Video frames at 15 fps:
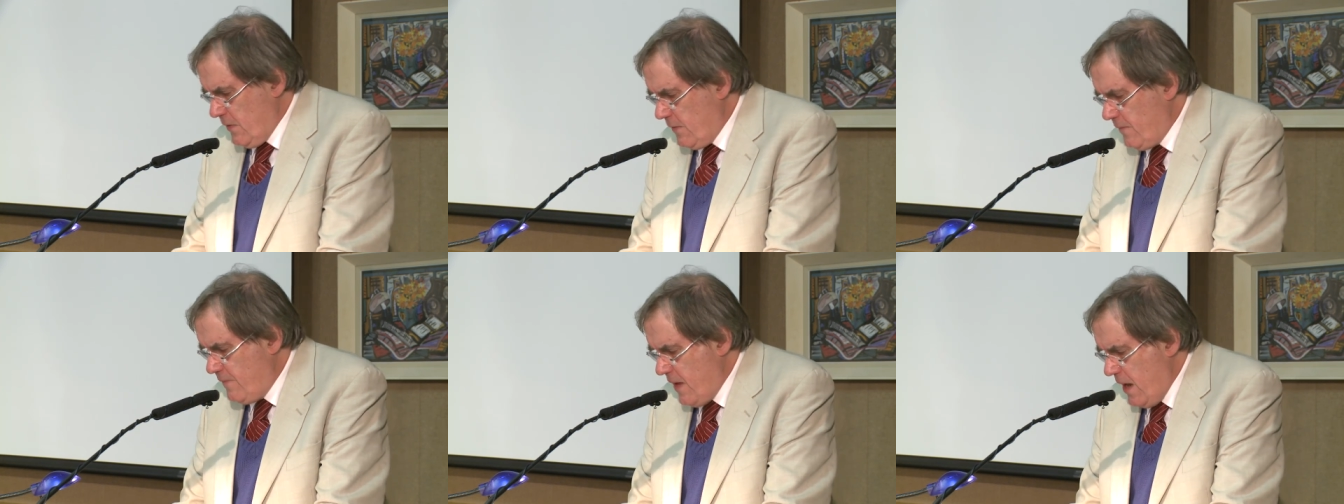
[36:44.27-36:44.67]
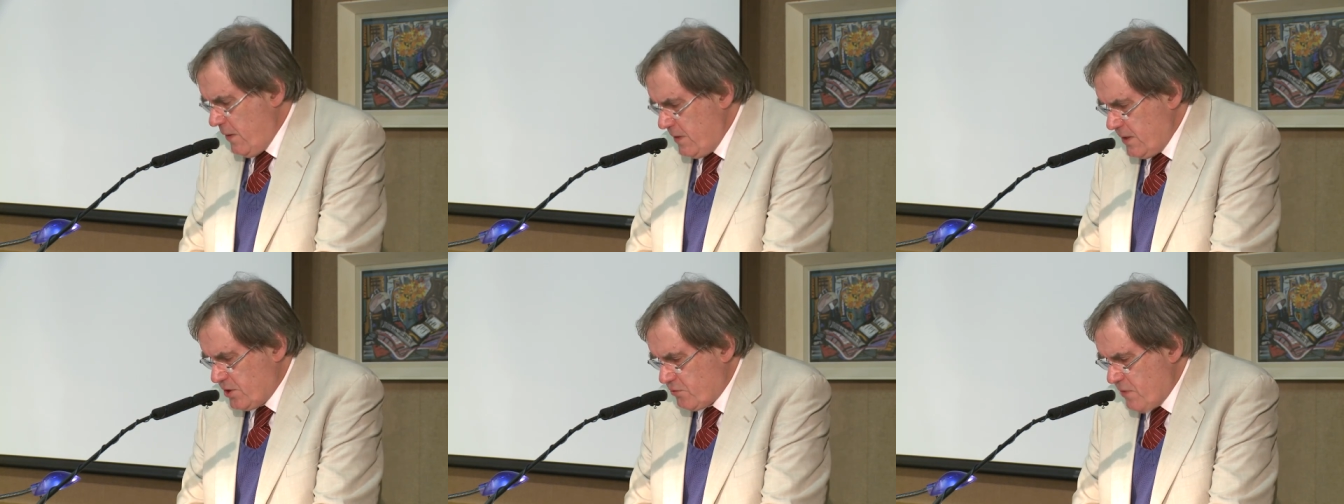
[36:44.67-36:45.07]
The
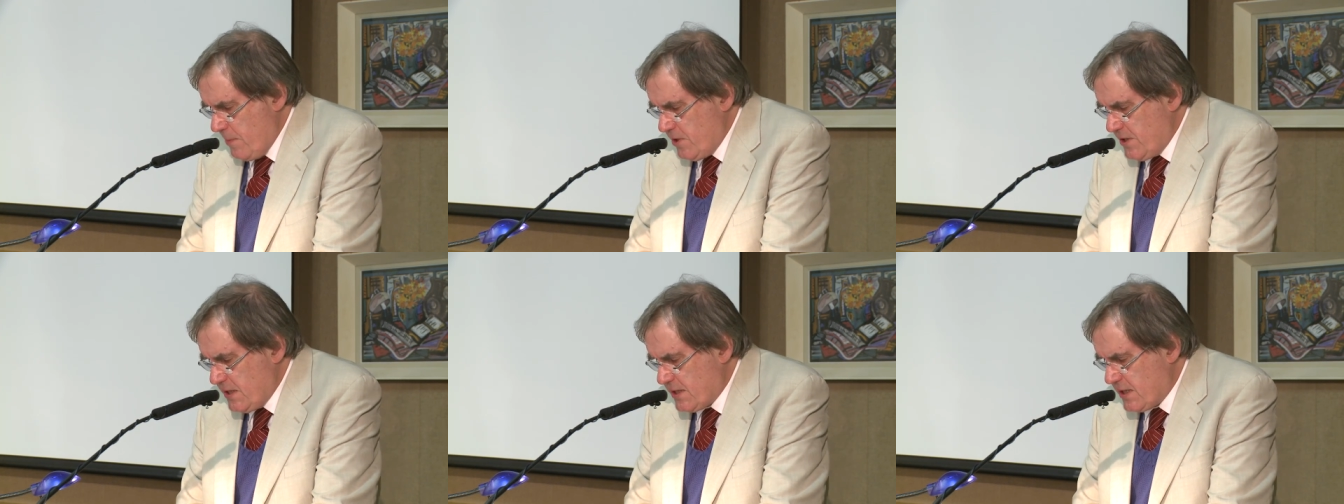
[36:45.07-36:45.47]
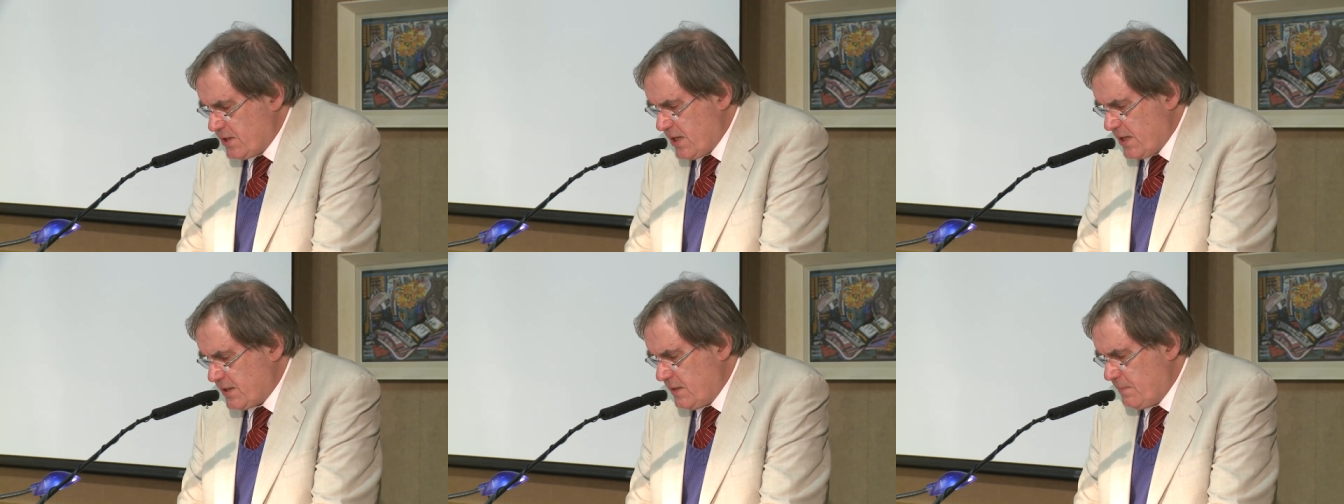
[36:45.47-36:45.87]
various remedies
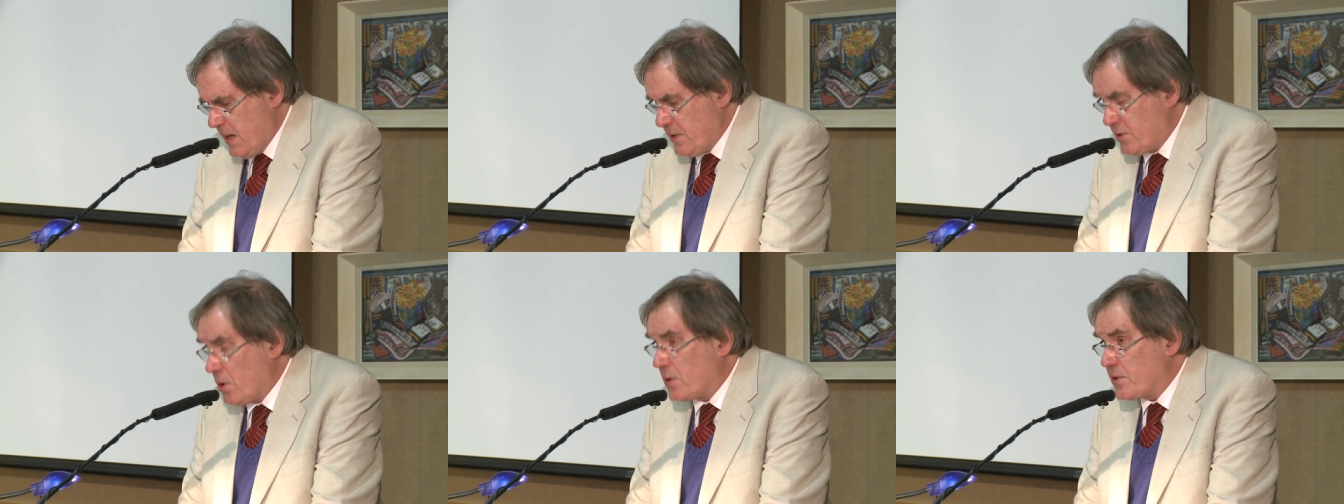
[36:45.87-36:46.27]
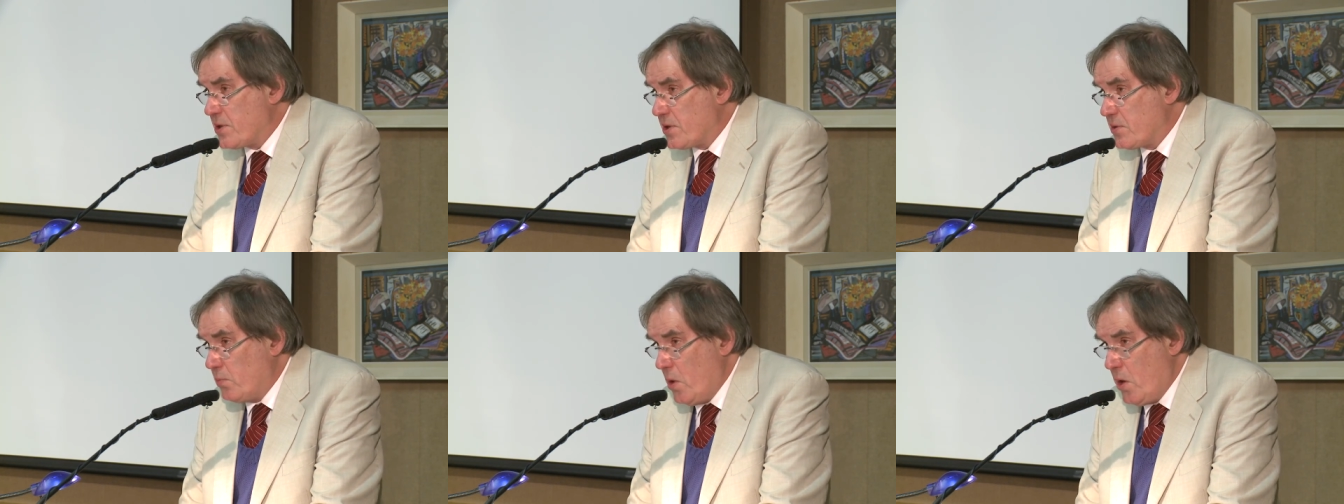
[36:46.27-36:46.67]
suggested by
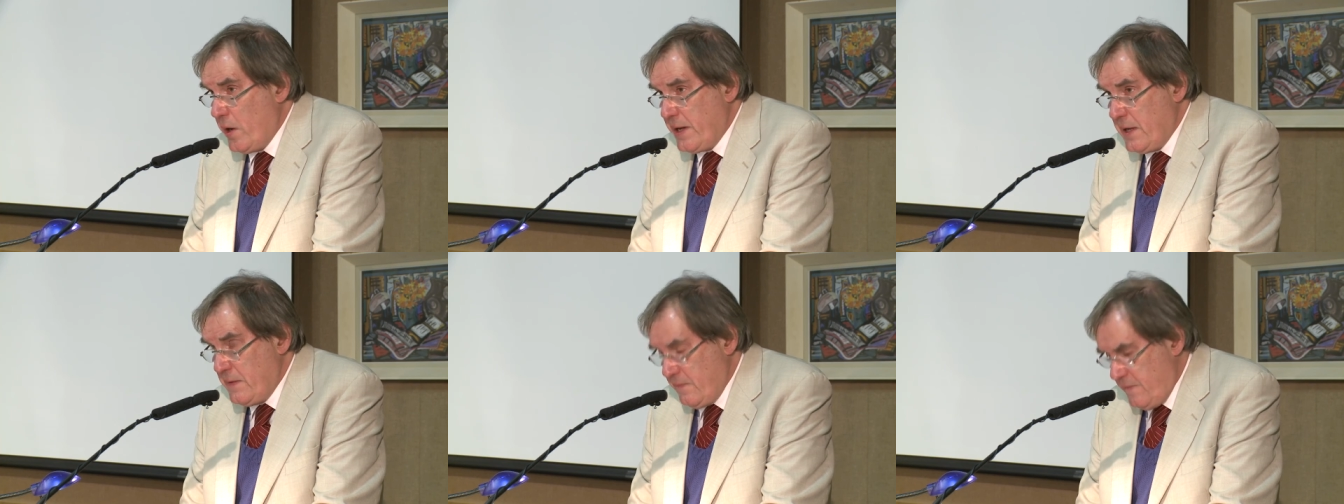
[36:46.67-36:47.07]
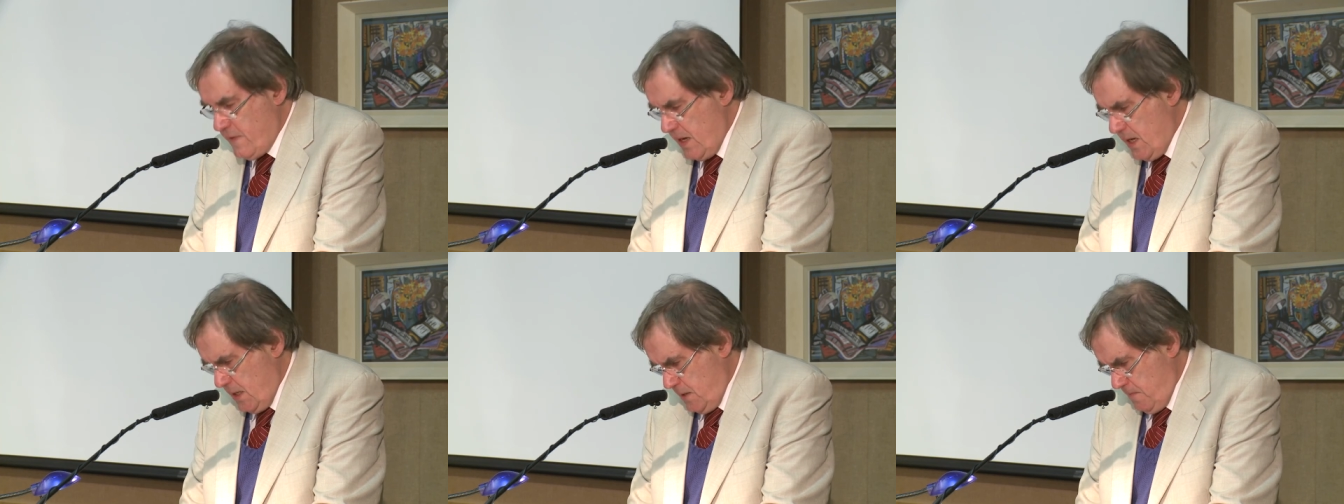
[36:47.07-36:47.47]
doctors were in
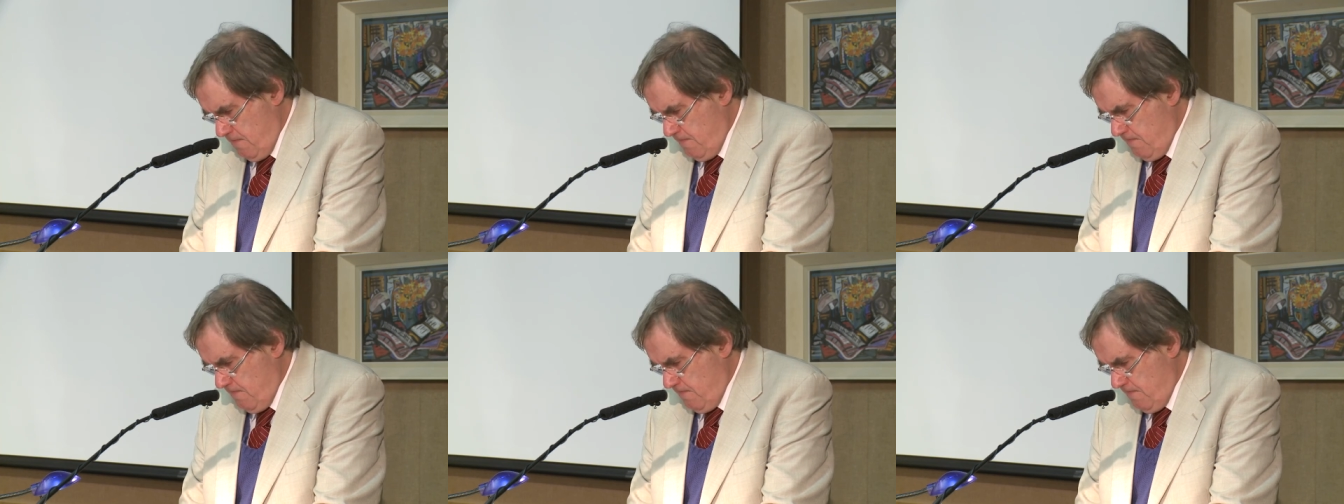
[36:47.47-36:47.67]
vain.